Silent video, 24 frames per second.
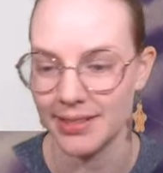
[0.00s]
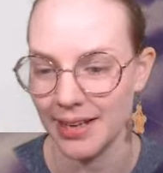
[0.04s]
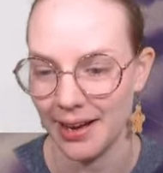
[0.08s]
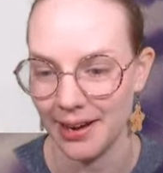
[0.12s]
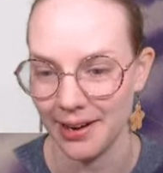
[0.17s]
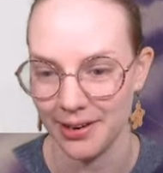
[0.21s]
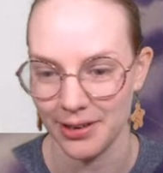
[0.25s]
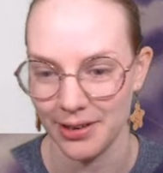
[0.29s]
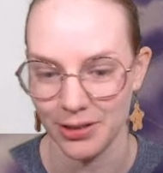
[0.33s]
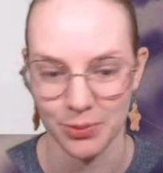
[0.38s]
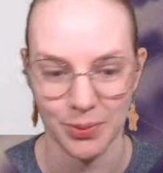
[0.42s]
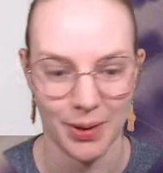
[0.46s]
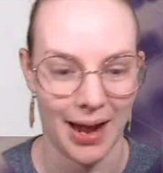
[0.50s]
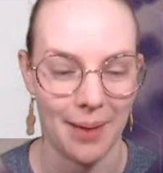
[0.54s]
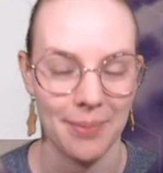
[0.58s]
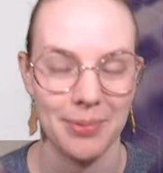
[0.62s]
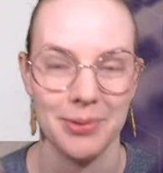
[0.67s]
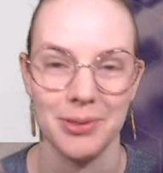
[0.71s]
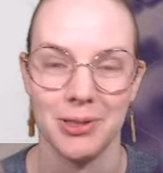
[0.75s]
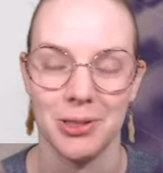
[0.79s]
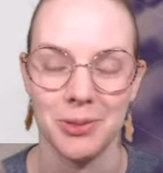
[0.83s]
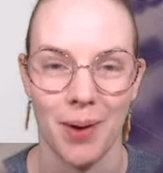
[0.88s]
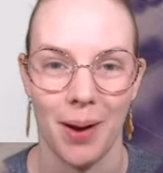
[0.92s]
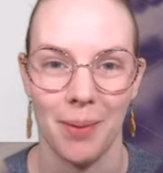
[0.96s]
because what
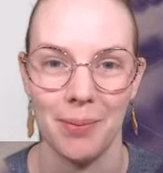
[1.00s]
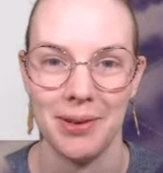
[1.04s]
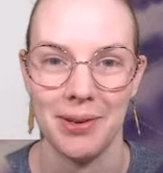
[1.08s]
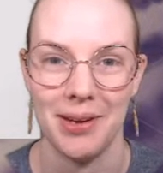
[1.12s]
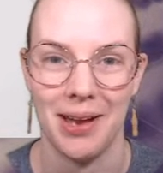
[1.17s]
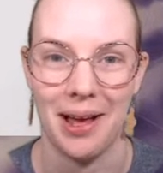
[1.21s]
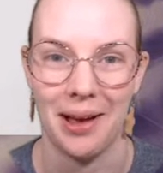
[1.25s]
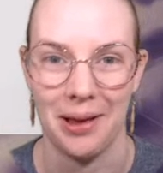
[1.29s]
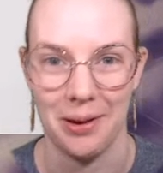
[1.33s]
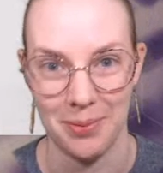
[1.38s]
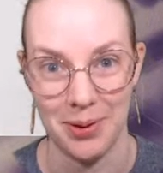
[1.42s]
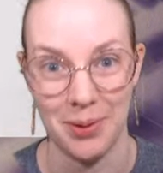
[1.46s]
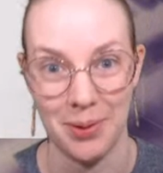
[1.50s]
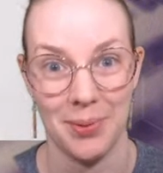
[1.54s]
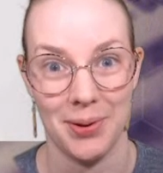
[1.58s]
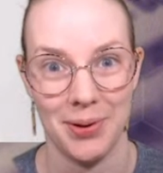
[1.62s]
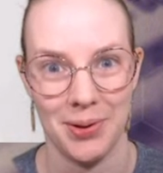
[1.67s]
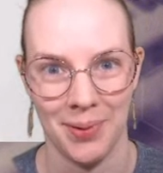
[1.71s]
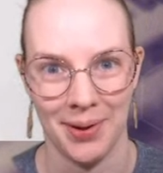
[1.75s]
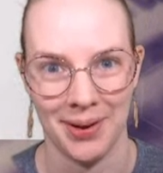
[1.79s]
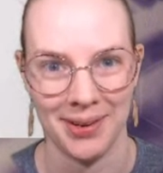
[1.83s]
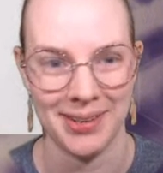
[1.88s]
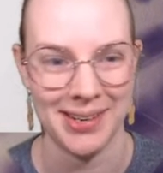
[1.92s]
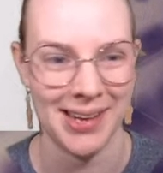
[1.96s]
happens is probably not going to be what
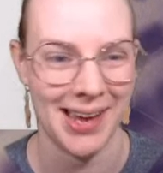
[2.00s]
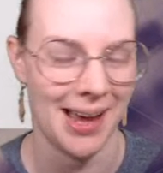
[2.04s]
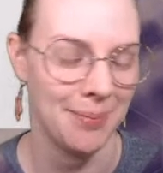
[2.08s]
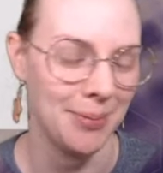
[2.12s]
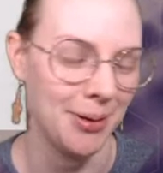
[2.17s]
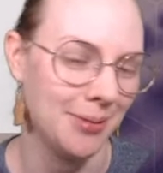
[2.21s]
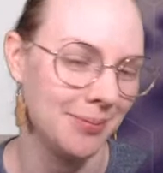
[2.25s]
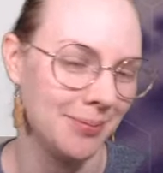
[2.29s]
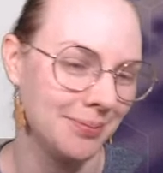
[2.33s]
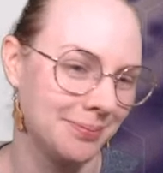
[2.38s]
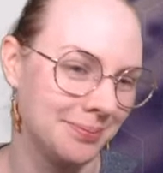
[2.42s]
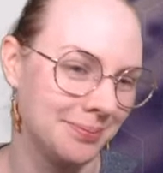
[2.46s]
you want to happen.